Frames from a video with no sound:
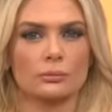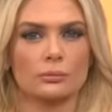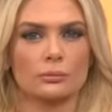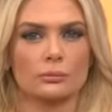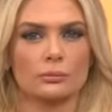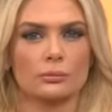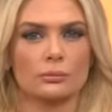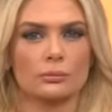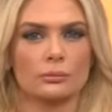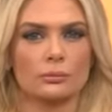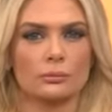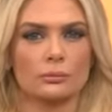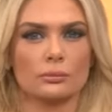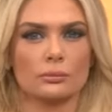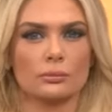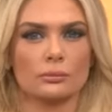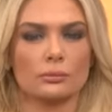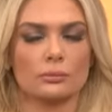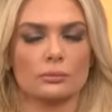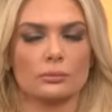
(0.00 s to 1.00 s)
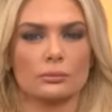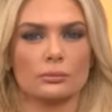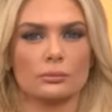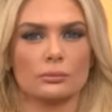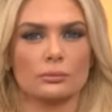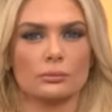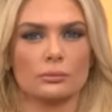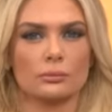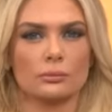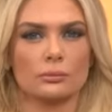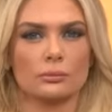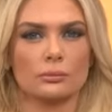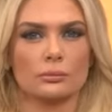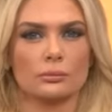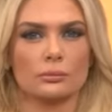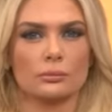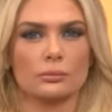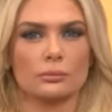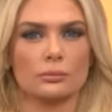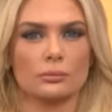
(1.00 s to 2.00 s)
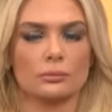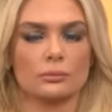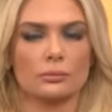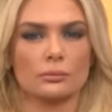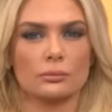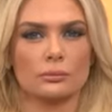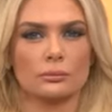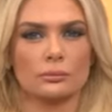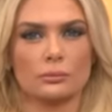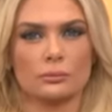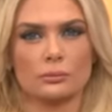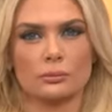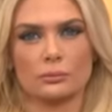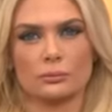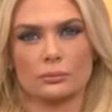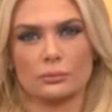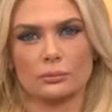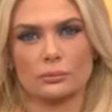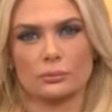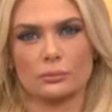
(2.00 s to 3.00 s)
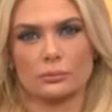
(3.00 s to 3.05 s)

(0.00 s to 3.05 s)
No words are spoken by the person on screen.